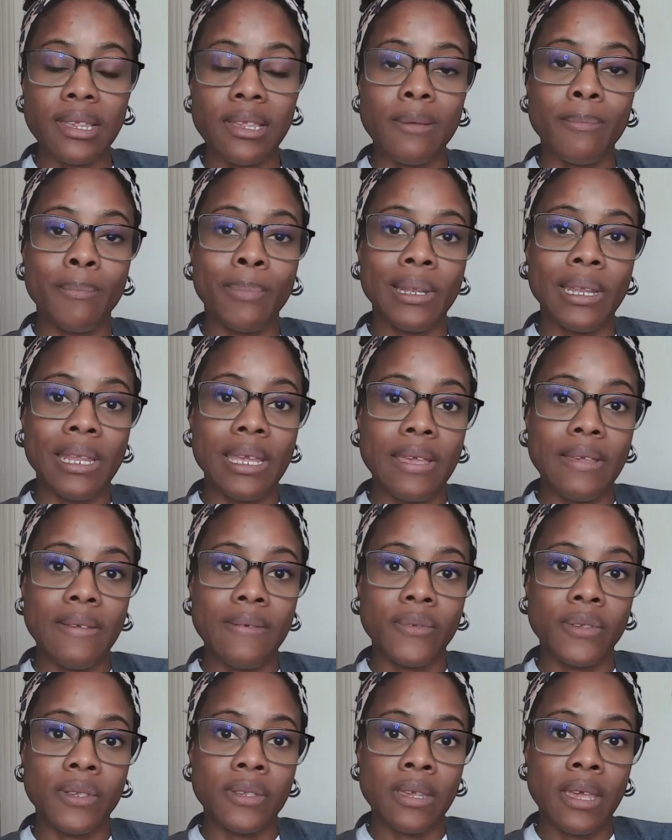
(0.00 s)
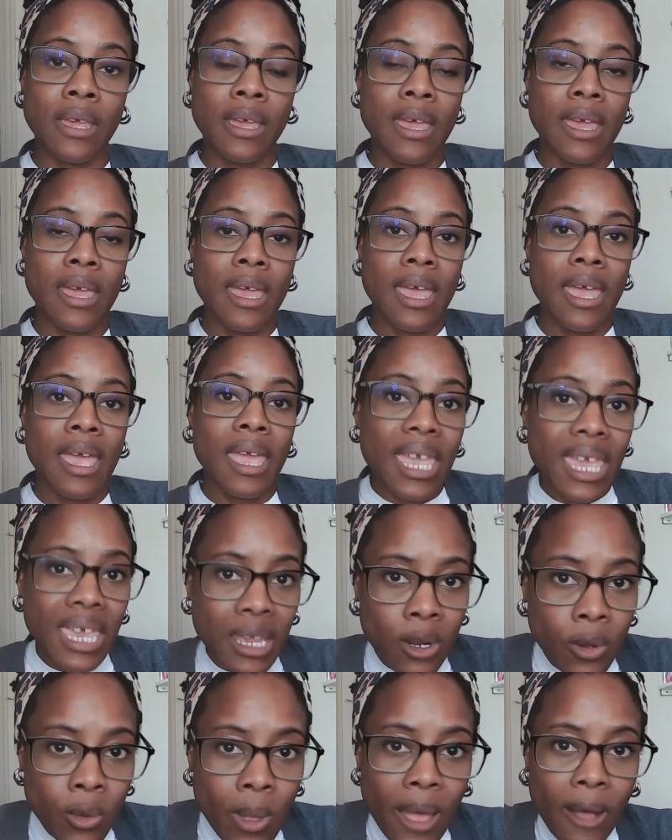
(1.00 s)
and your beliefs,
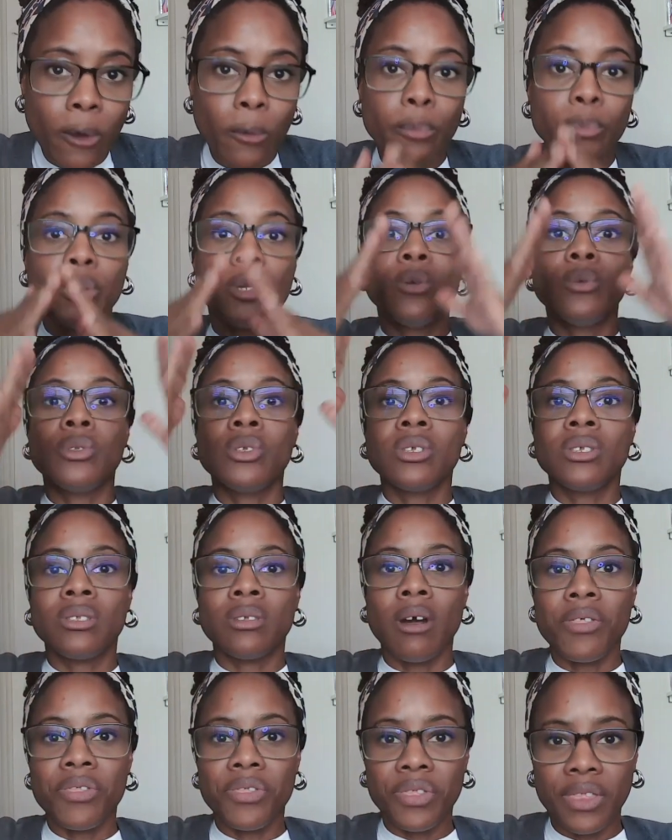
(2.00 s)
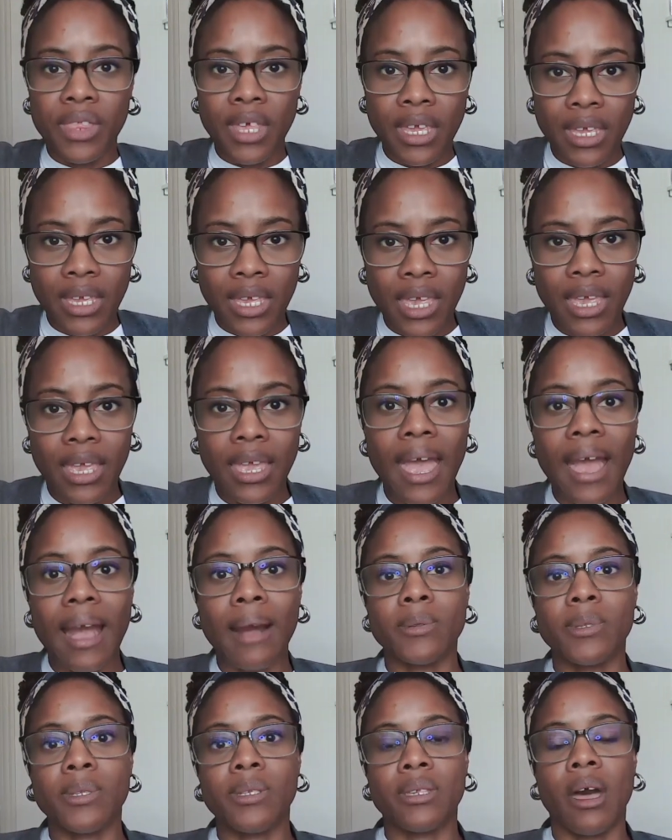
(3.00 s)
it'll help you to start thinking
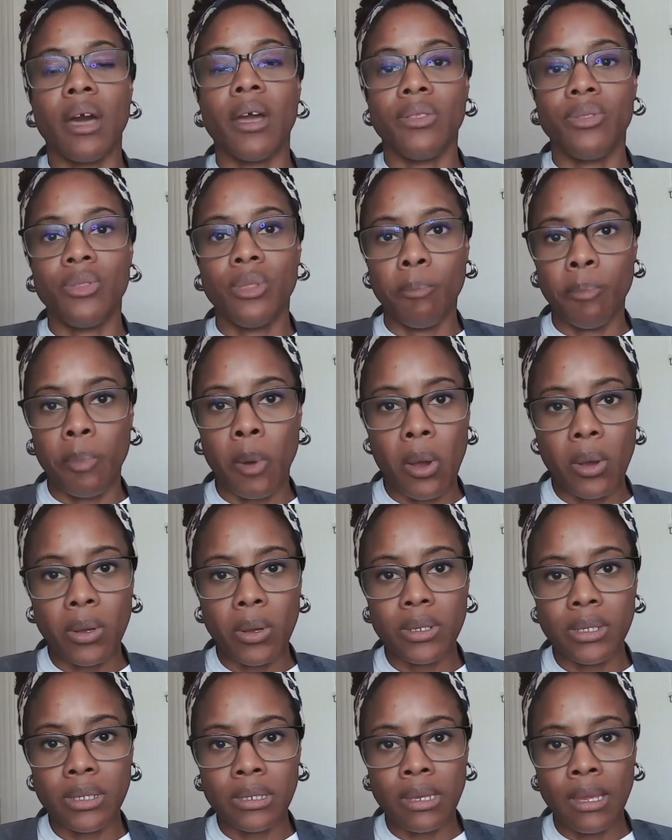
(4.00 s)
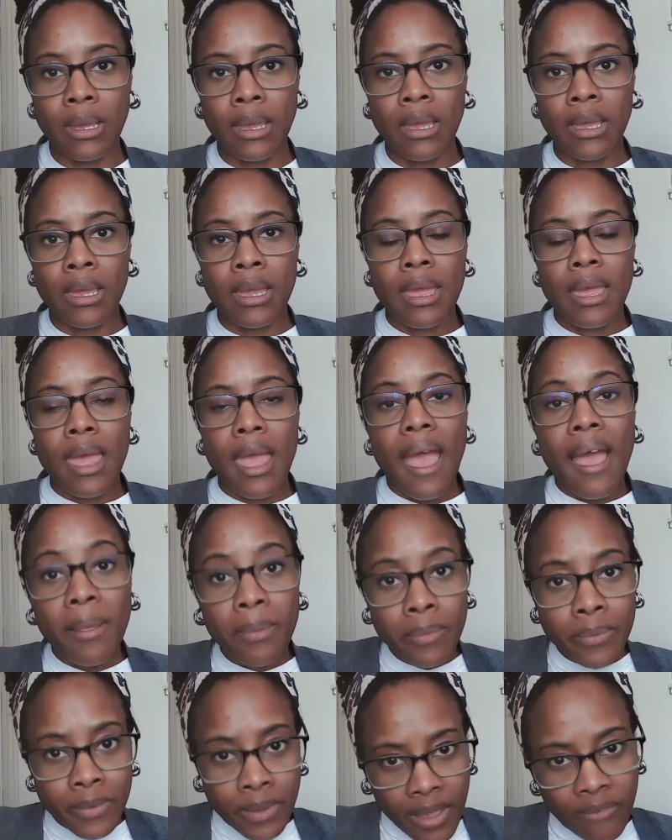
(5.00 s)
outside the box.
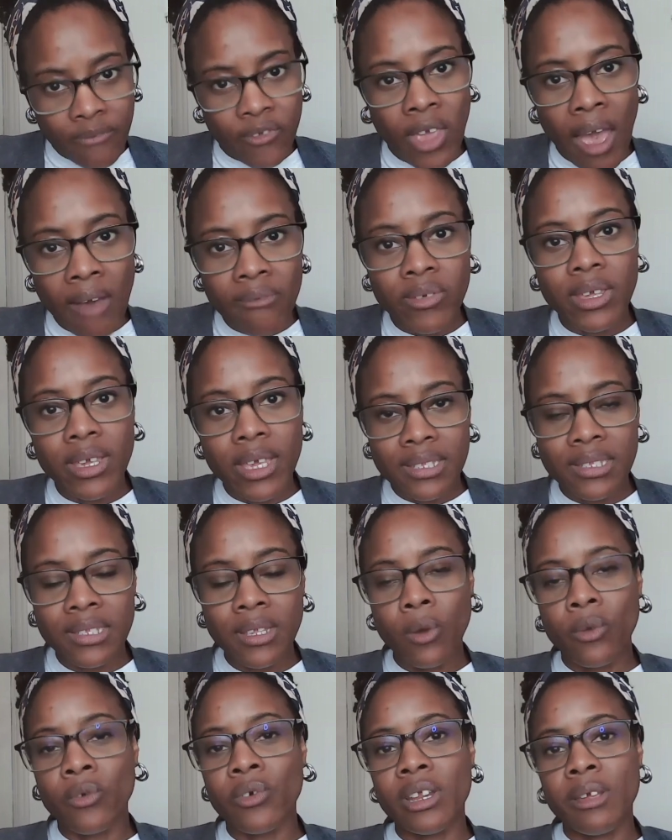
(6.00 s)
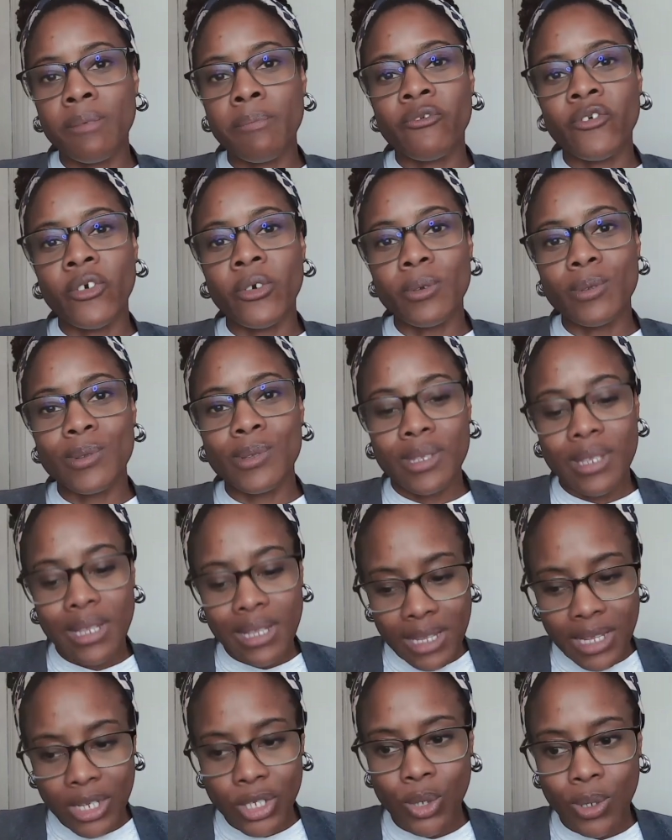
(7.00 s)
And if you haven't guessed it already, folks,
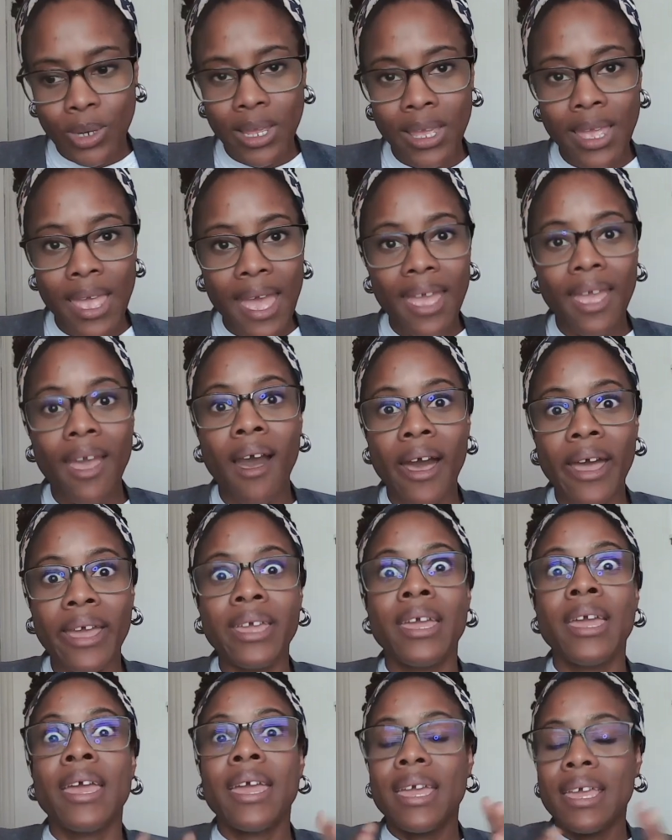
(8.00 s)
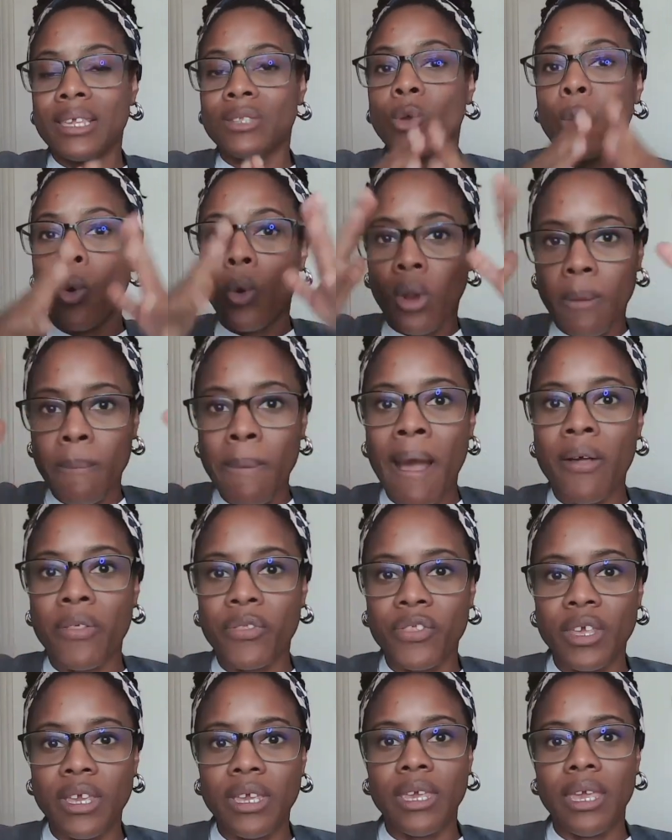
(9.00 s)
literally AI is all about
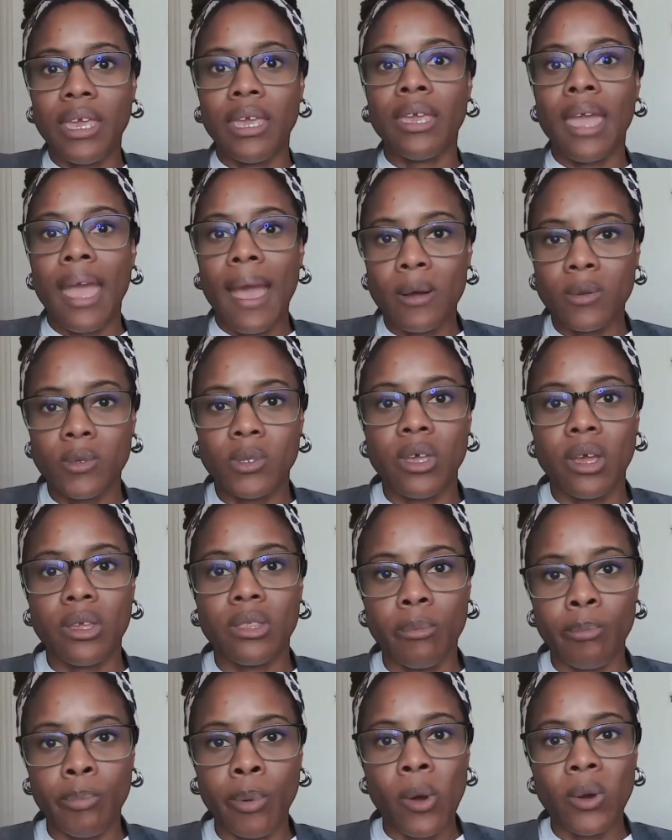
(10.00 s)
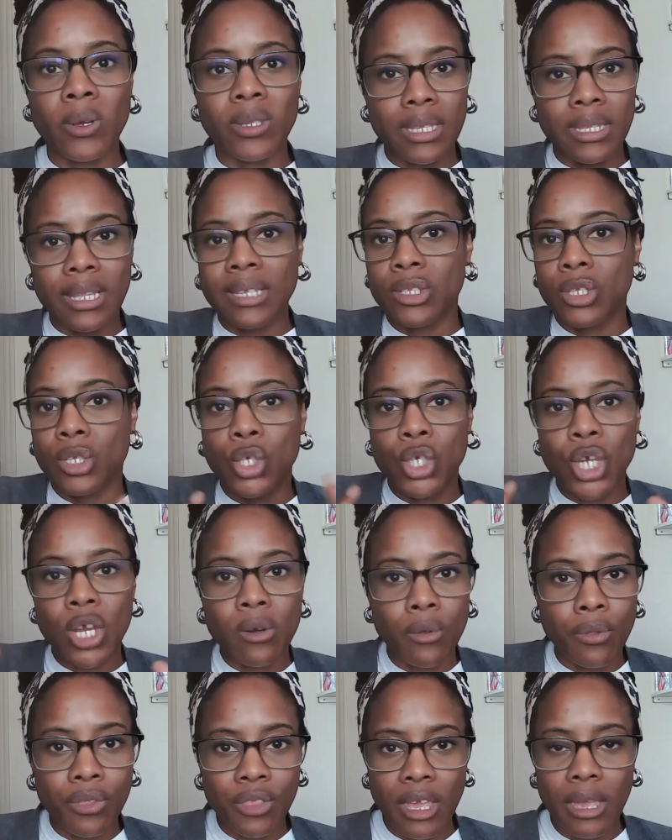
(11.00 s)
thinking outside the box. And that's the
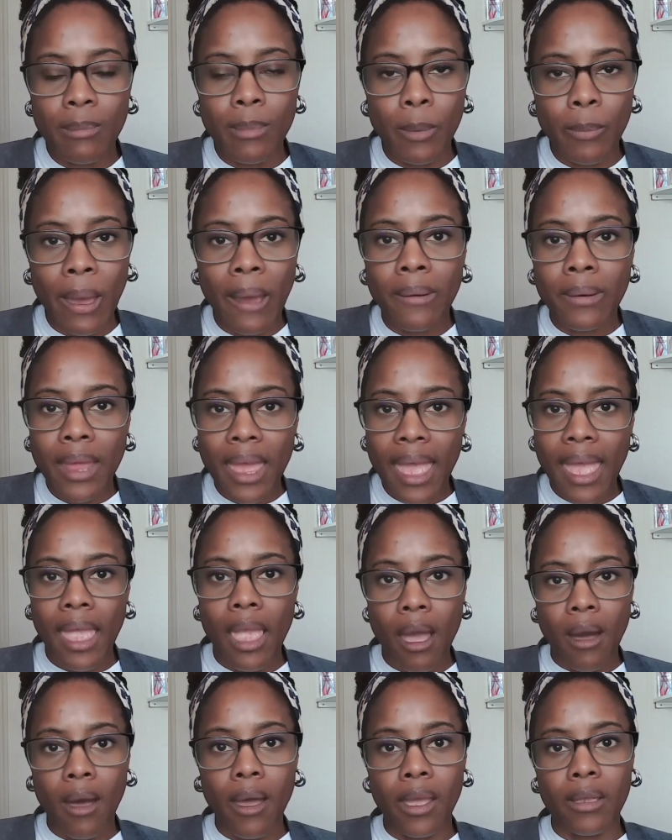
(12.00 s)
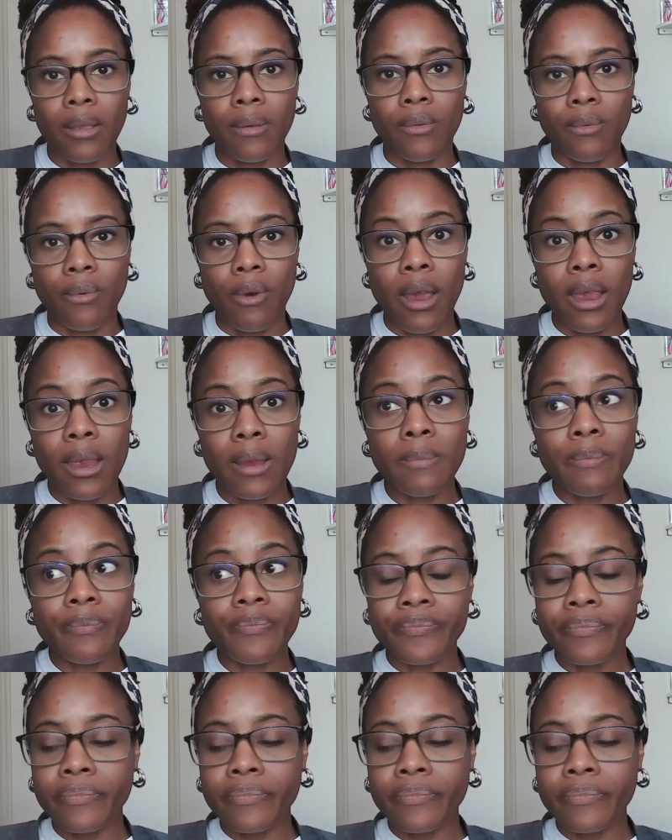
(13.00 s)
general theme about AI, right?